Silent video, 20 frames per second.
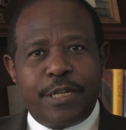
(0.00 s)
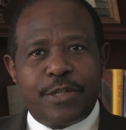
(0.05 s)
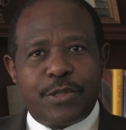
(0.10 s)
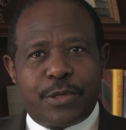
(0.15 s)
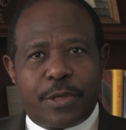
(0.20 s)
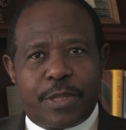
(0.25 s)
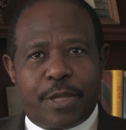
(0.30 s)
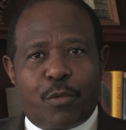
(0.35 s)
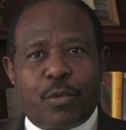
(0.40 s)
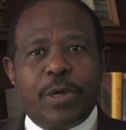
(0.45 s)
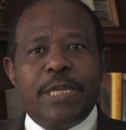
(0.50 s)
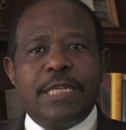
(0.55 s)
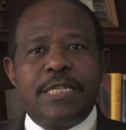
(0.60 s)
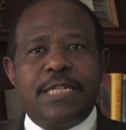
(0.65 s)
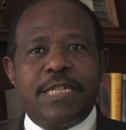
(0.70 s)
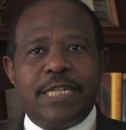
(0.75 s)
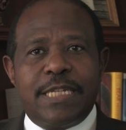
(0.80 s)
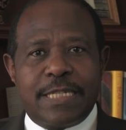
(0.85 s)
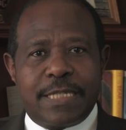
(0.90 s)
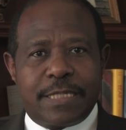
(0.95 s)
So the
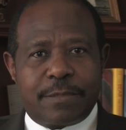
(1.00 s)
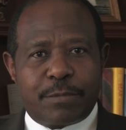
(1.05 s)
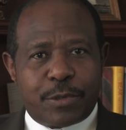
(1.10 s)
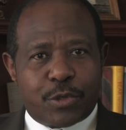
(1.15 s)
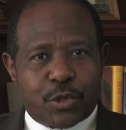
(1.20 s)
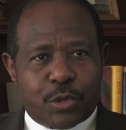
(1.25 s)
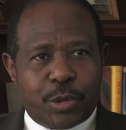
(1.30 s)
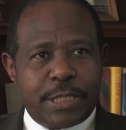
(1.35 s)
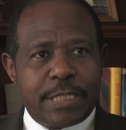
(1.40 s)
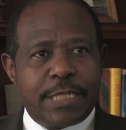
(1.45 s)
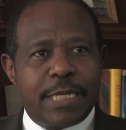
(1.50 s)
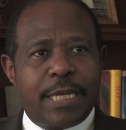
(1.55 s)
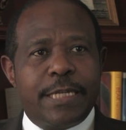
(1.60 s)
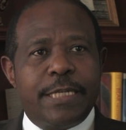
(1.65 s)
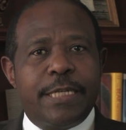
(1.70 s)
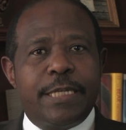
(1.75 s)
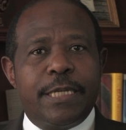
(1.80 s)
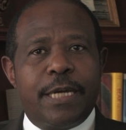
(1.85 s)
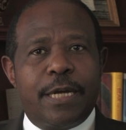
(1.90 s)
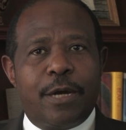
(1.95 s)
West is
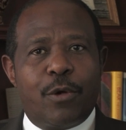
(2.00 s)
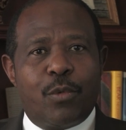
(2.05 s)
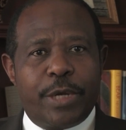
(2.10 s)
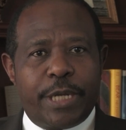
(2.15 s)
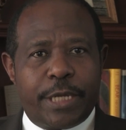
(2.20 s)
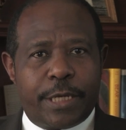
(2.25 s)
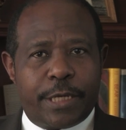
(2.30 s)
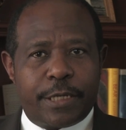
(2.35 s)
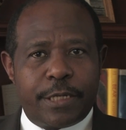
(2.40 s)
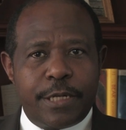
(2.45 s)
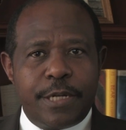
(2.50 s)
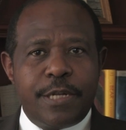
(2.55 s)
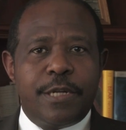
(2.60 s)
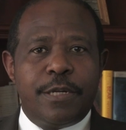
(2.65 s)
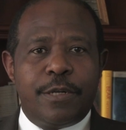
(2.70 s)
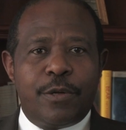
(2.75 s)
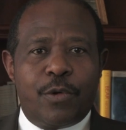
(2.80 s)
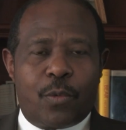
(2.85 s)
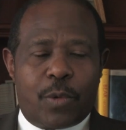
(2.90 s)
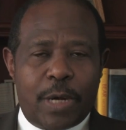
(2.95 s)
totally aware.
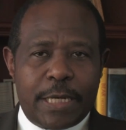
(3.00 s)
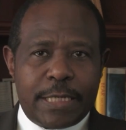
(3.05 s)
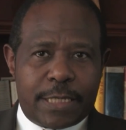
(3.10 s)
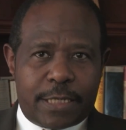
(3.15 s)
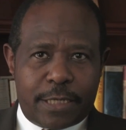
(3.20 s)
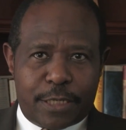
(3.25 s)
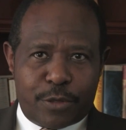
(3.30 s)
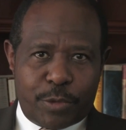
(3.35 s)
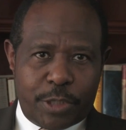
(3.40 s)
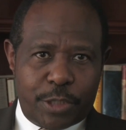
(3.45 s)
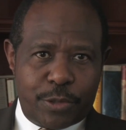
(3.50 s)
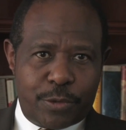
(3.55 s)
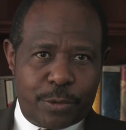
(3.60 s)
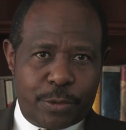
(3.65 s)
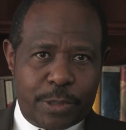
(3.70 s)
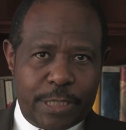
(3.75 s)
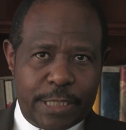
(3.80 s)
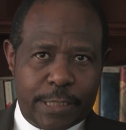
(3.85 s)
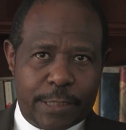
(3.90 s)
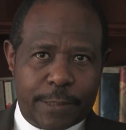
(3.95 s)
What can we
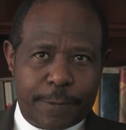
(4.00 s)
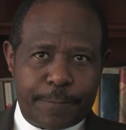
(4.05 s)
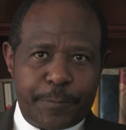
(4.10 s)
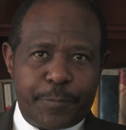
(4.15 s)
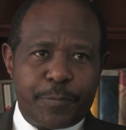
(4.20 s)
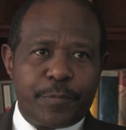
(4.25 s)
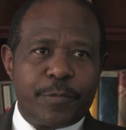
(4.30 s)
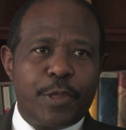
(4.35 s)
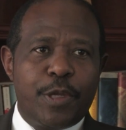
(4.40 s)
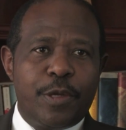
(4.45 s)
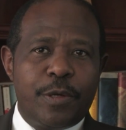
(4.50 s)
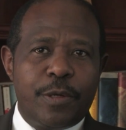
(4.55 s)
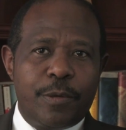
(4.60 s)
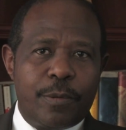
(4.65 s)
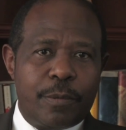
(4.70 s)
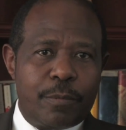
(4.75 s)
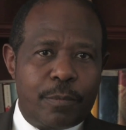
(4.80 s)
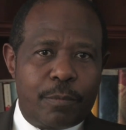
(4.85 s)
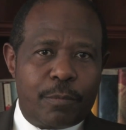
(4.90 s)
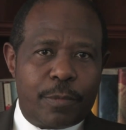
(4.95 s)
do here?
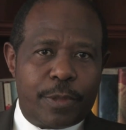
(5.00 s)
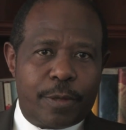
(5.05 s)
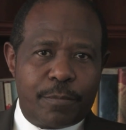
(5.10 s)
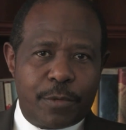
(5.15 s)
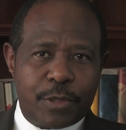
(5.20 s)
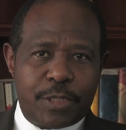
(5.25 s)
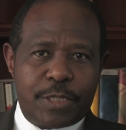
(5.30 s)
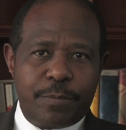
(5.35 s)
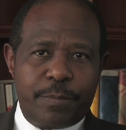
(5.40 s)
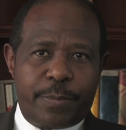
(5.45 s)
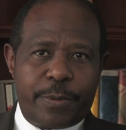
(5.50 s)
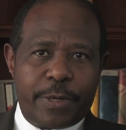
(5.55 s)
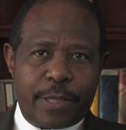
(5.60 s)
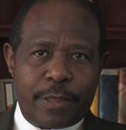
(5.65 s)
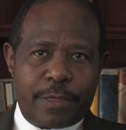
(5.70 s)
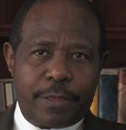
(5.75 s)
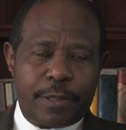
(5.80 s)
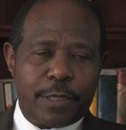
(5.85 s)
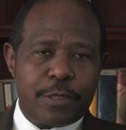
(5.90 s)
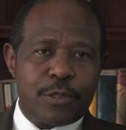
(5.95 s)
The most
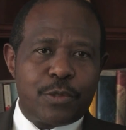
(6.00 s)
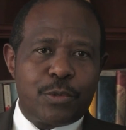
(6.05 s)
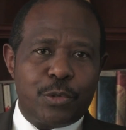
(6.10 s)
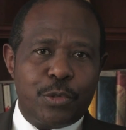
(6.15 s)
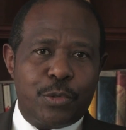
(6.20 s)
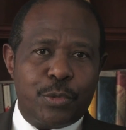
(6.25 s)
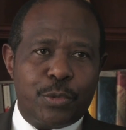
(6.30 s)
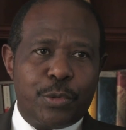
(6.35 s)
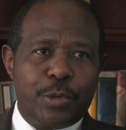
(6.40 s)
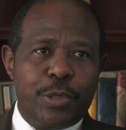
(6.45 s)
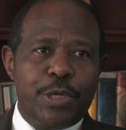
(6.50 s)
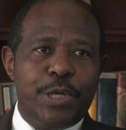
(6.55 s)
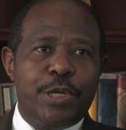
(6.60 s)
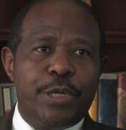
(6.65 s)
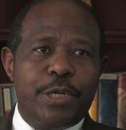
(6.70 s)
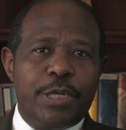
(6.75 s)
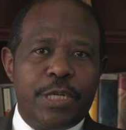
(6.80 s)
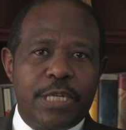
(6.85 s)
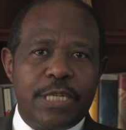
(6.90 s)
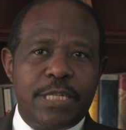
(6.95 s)
important thing to do
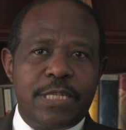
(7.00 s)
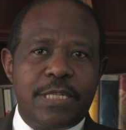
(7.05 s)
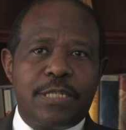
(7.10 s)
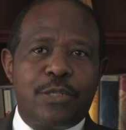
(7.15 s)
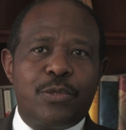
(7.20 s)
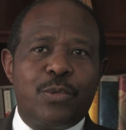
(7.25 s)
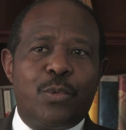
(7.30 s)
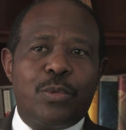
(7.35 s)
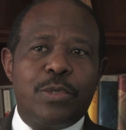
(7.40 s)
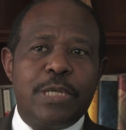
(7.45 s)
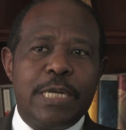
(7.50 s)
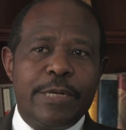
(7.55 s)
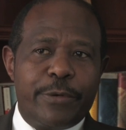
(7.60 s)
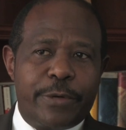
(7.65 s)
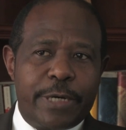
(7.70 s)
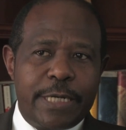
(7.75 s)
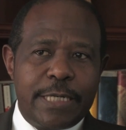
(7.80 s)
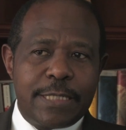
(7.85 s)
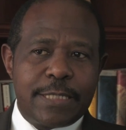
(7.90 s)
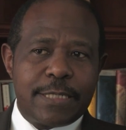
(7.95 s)
is to
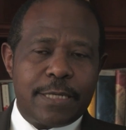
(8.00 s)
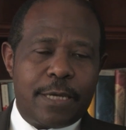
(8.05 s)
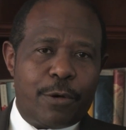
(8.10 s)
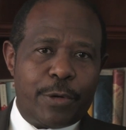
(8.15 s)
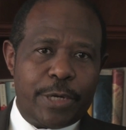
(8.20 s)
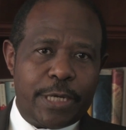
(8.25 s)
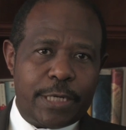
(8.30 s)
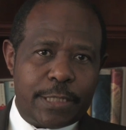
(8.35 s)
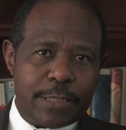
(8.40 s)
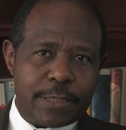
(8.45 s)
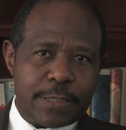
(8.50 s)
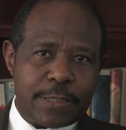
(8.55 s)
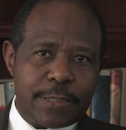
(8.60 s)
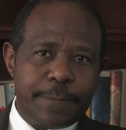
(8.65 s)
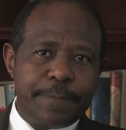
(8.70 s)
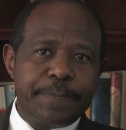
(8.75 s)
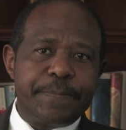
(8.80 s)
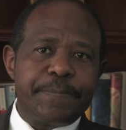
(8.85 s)
raise awareness.